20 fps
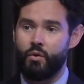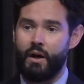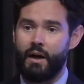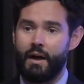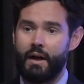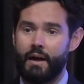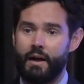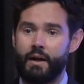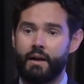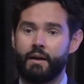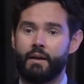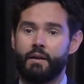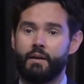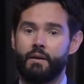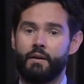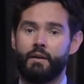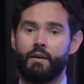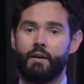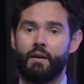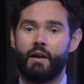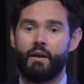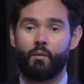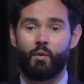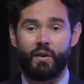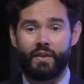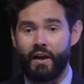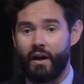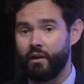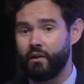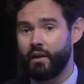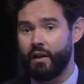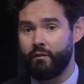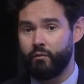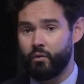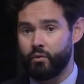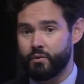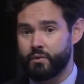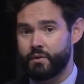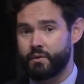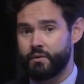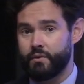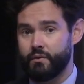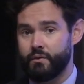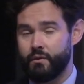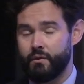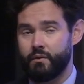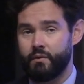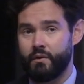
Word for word: high without levels.